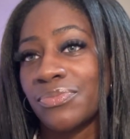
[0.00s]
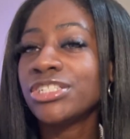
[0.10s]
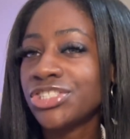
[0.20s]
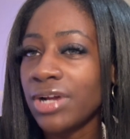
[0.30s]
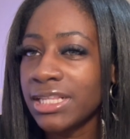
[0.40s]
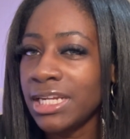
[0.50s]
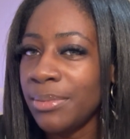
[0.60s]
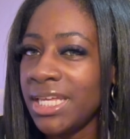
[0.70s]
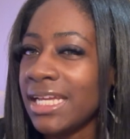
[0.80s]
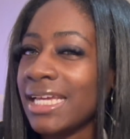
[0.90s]
Constructing a
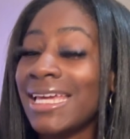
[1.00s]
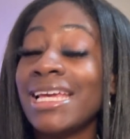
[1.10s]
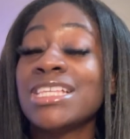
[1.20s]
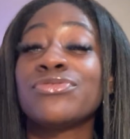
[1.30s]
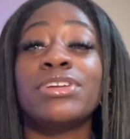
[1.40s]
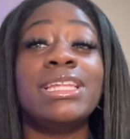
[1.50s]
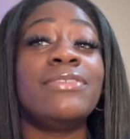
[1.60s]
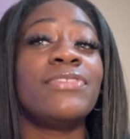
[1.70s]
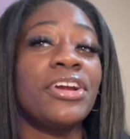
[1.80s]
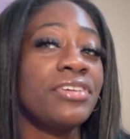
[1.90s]
media kit is really
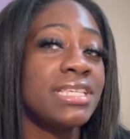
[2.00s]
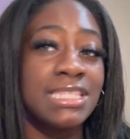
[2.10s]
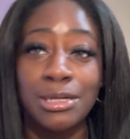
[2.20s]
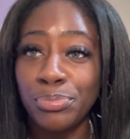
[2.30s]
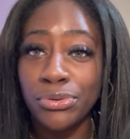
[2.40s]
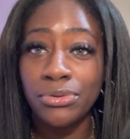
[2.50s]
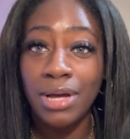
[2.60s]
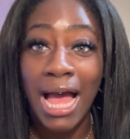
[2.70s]
very simple.